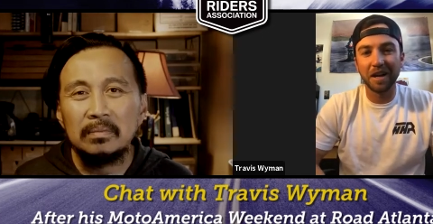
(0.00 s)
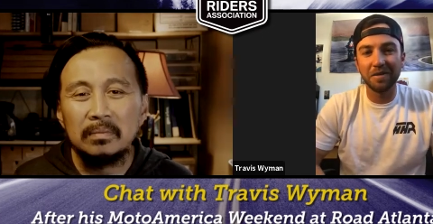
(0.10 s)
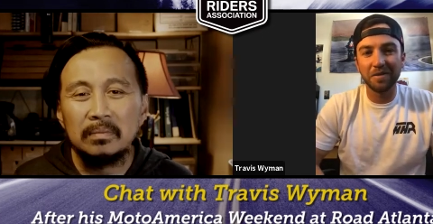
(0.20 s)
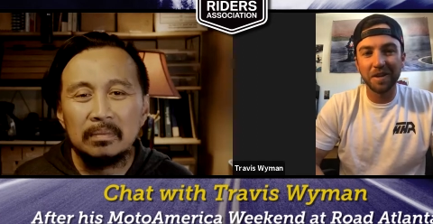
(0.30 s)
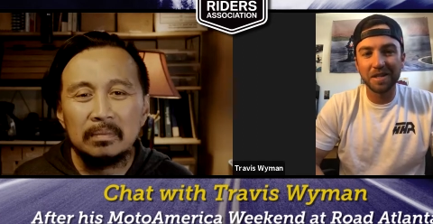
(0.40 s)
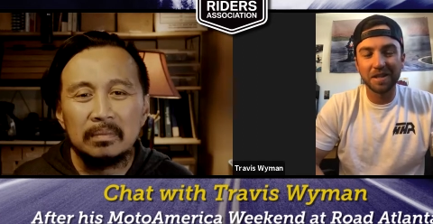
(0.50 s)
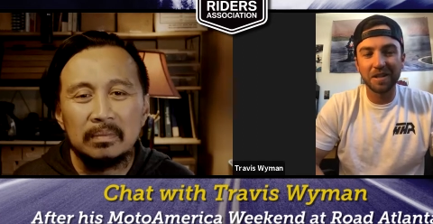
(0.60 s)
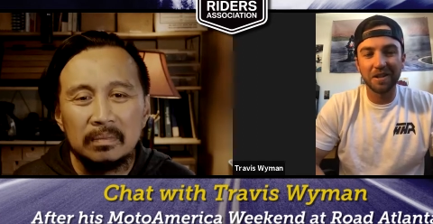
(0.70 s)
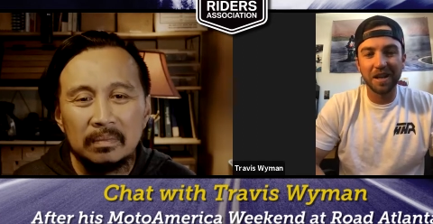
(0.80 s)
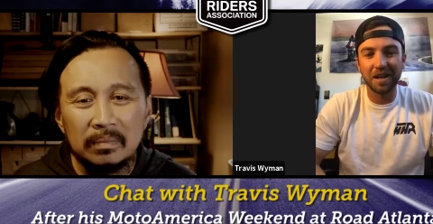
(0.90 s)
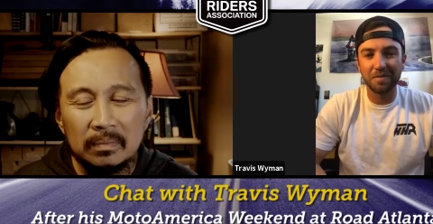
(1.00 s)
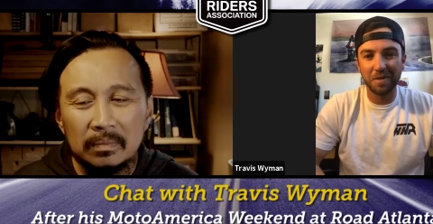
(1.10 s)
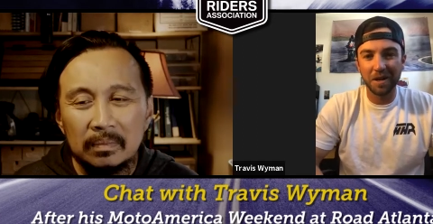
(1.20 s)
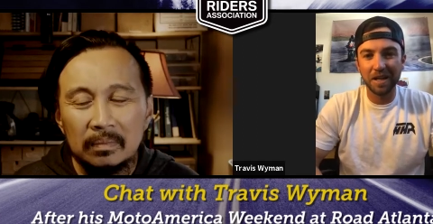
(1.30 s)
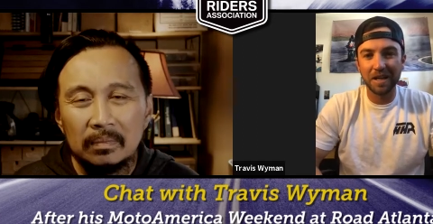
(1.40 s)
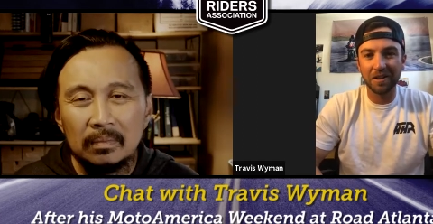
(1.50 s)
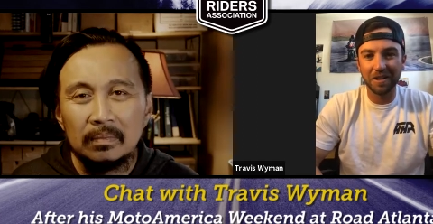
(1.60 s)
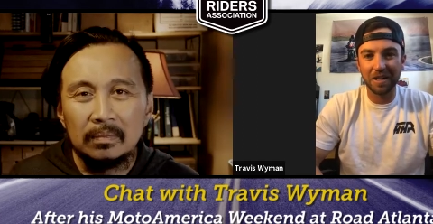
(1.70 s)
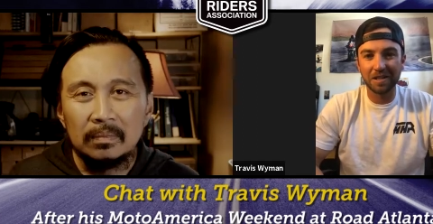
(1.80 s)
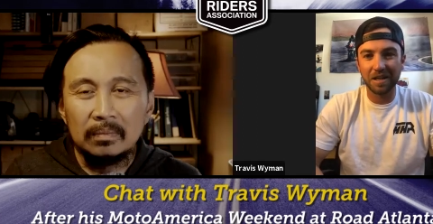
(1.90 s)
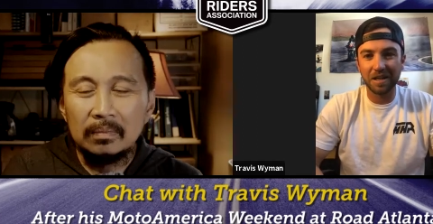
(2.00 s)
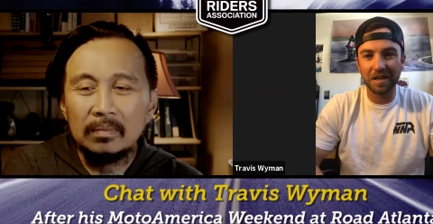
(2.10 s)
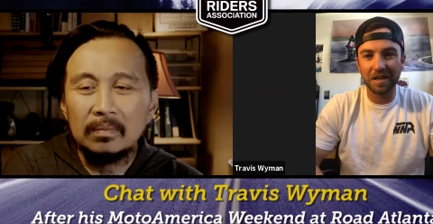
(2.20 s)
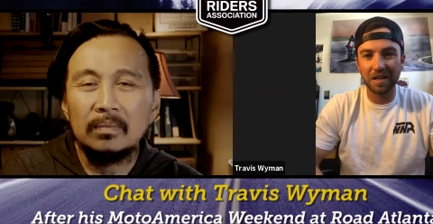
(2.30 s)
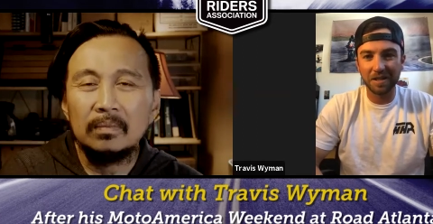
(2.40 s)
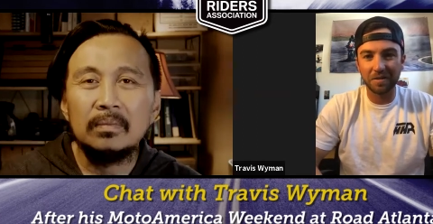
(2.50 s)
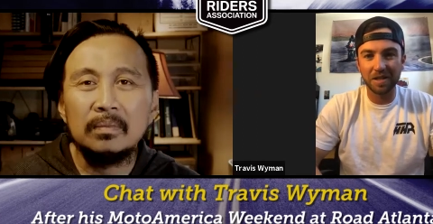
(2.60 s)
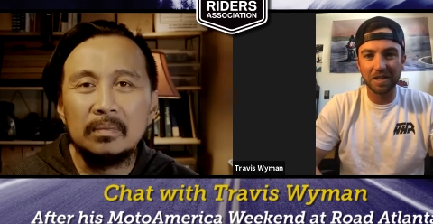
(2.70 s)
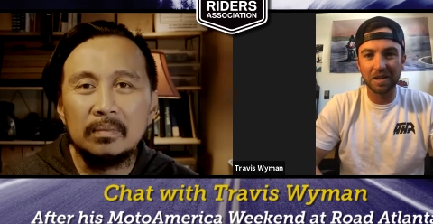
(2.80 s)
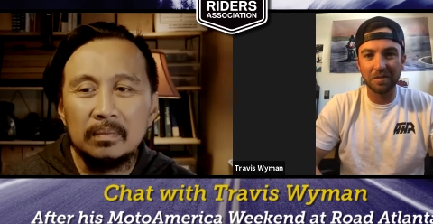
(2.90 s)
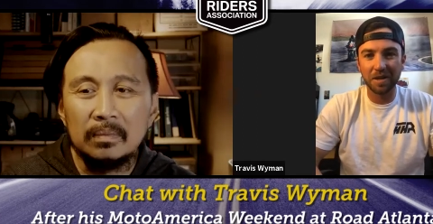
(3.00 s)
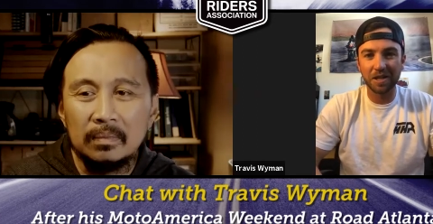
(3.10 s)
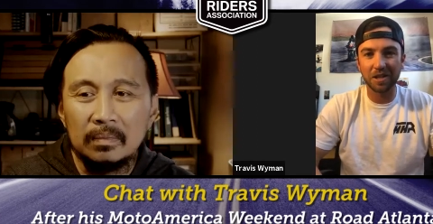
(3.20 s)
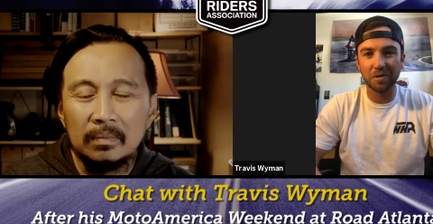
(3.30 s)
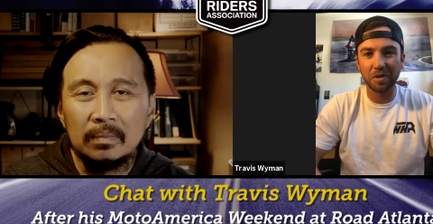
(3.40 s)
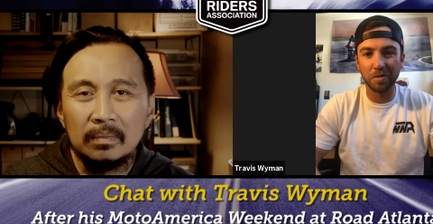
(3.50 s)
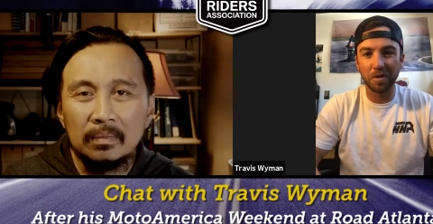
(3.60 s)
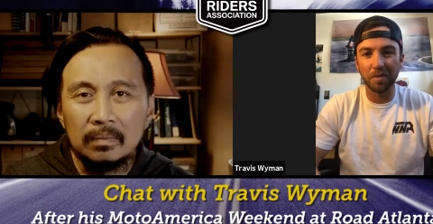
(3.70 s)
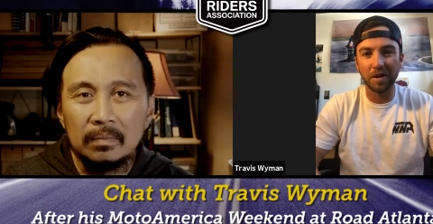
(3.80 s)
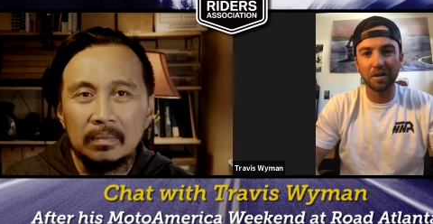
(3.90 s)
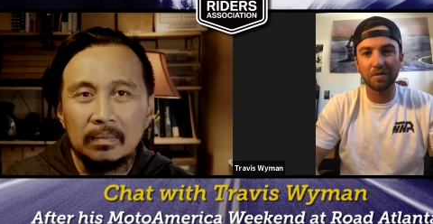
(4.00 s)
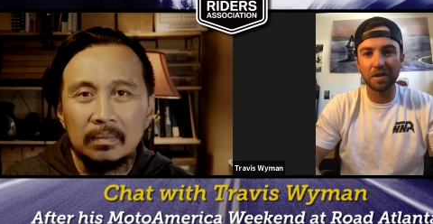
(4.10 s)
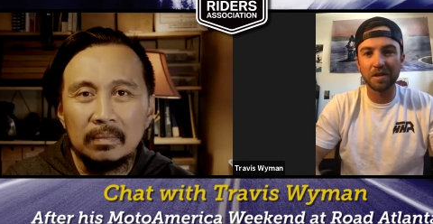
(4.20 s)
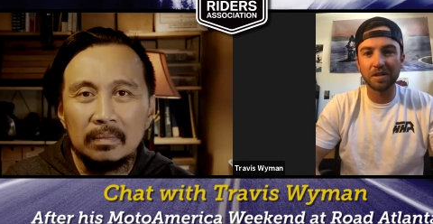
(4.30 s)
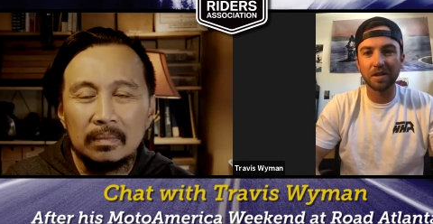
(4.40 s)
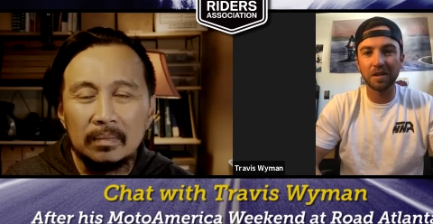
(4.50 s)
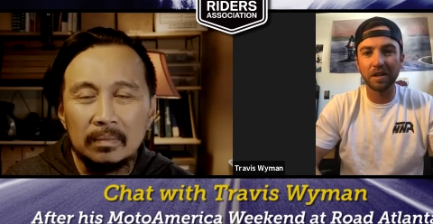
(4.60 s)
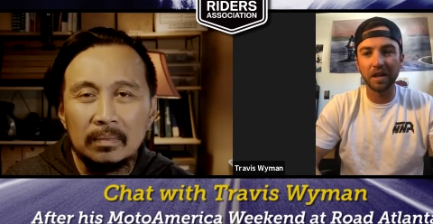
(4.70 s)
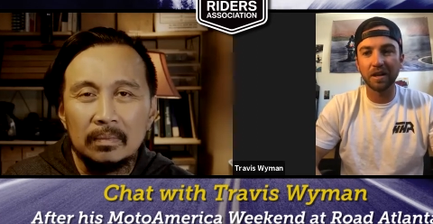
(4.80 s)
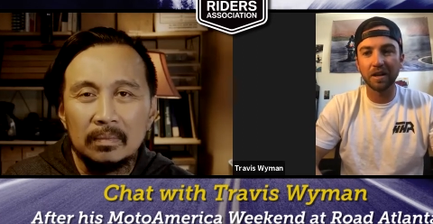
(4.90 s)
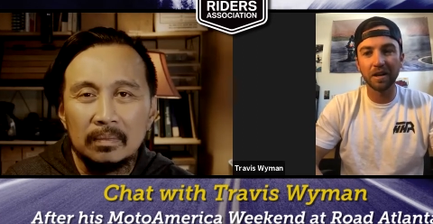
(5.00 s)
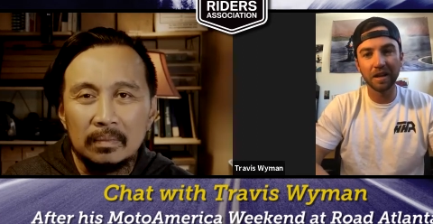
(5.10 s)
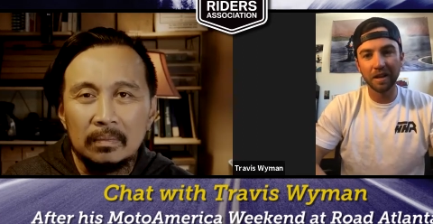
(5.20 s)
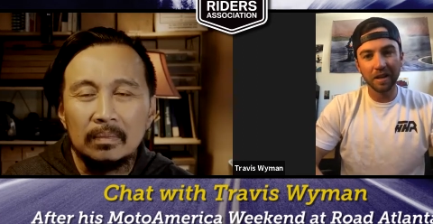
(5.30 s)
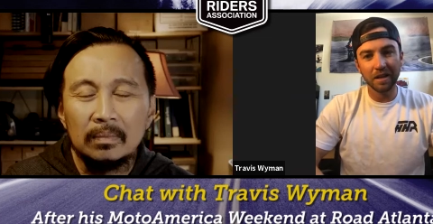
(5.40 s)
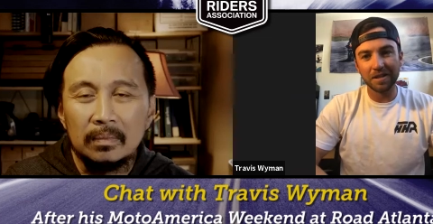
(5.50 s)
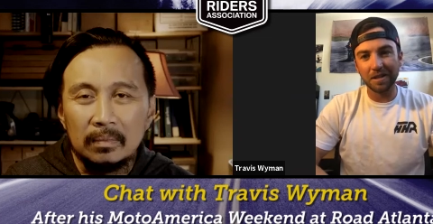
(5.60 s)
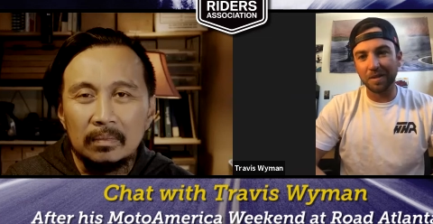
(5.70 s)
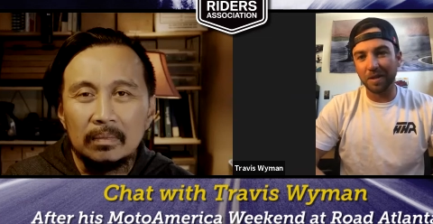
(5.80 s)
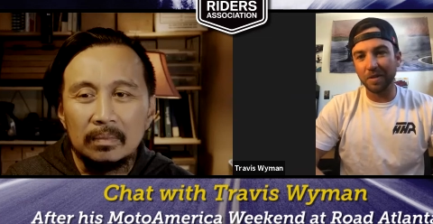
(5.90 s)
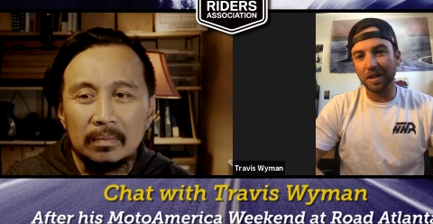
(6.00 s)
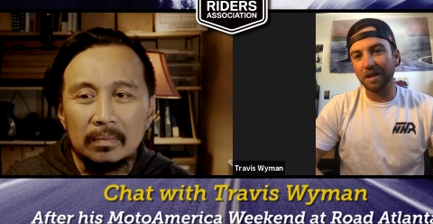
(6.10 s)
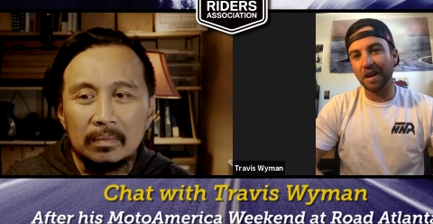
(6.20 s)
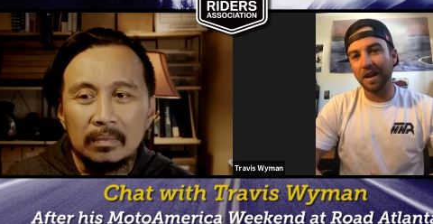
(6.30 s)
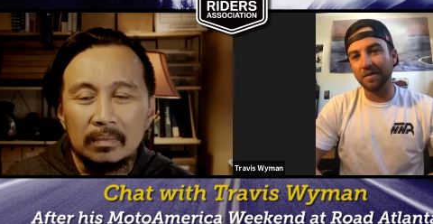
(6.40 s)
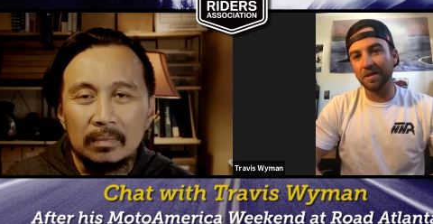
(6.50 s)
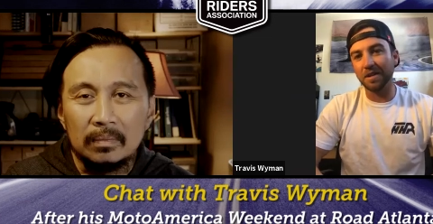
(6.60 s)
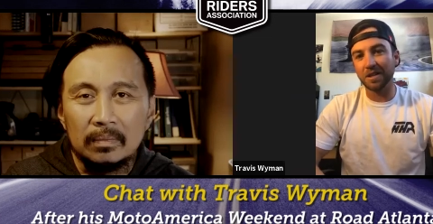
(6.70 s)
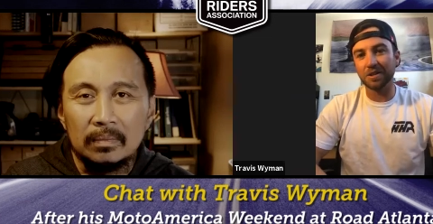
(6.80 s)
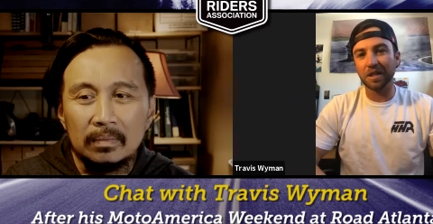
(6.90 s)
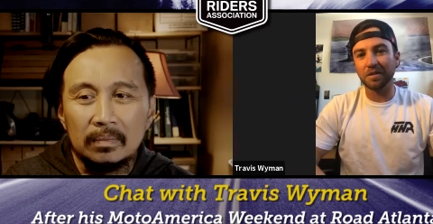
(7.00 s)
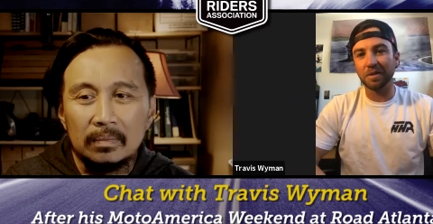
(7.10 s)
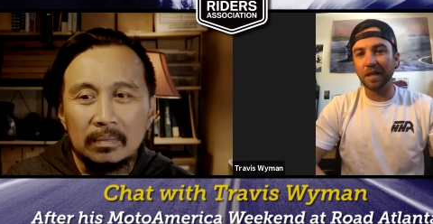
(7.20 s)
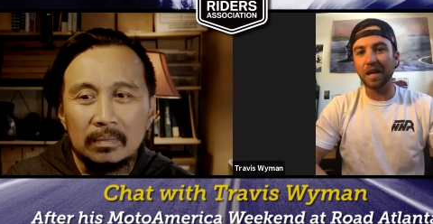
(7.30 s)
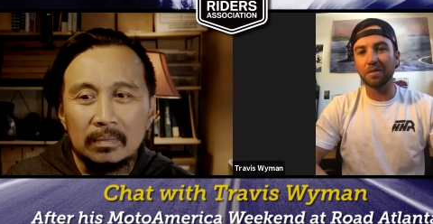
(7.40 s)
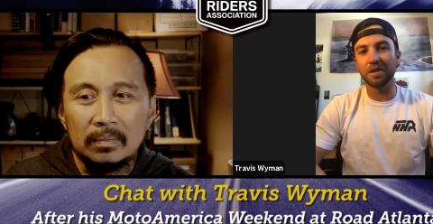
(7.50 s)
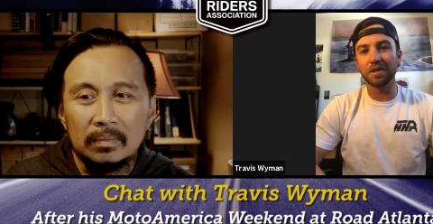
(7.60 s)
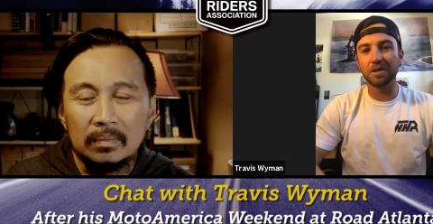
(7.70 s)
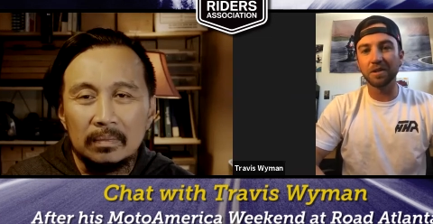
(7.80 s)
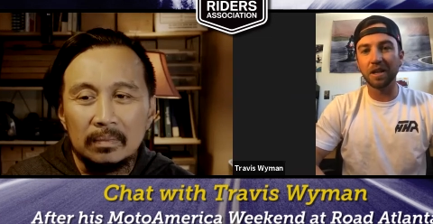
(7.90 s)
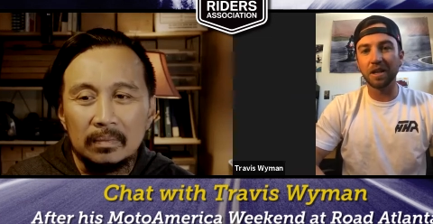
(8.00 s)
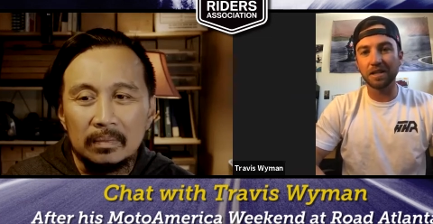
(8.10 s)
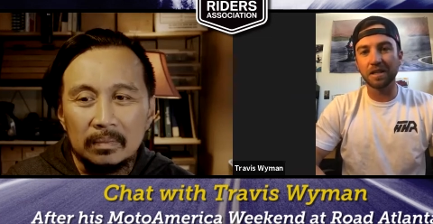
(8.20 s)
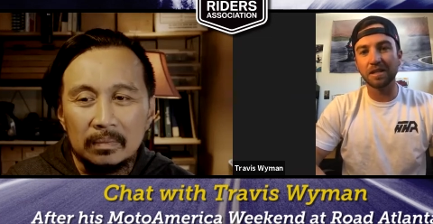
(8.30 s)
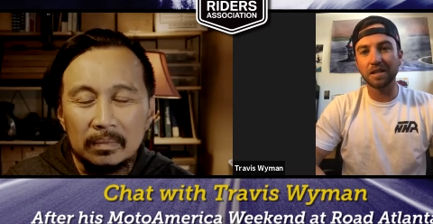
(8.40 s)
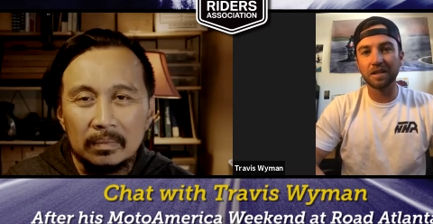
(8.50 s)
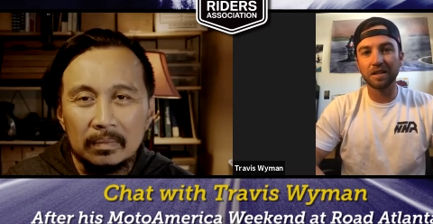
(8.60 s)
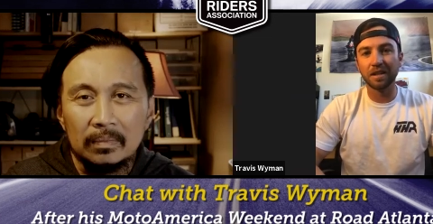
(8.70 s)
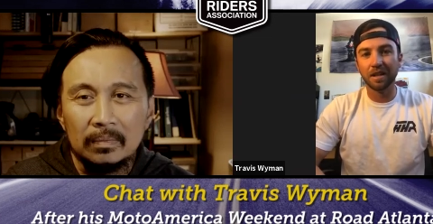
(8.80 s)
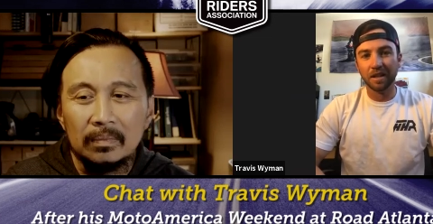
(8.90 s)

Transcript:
Speaker 1: I invested a lot of money and a lot of time this offseason to make sure we were prepared for the start of the year, something we didn't have the luxury of being able to do last season.